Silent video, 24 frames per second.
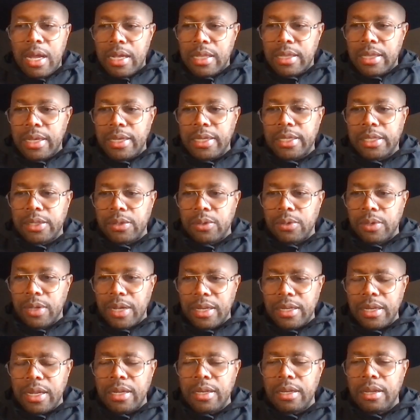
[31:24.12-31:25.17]
Thank you.
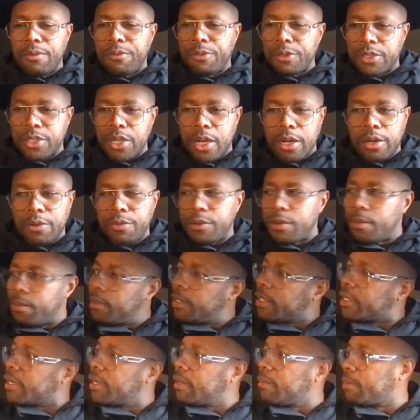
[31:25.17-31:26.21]
I love photography. I'm
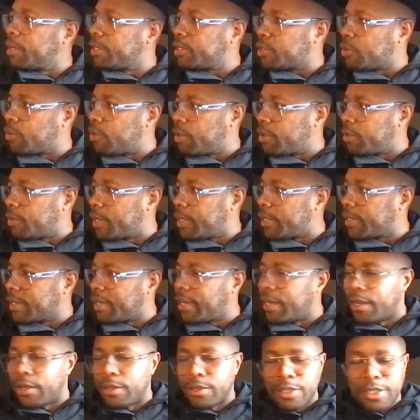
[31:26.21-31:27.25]
looking at my toy right
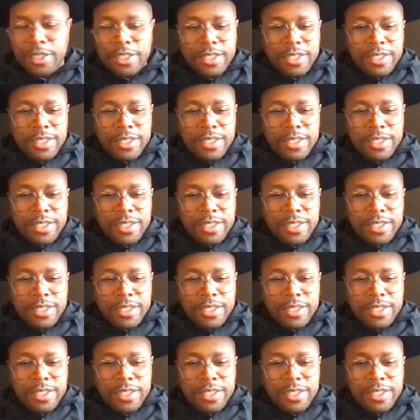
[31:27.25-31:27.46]
now.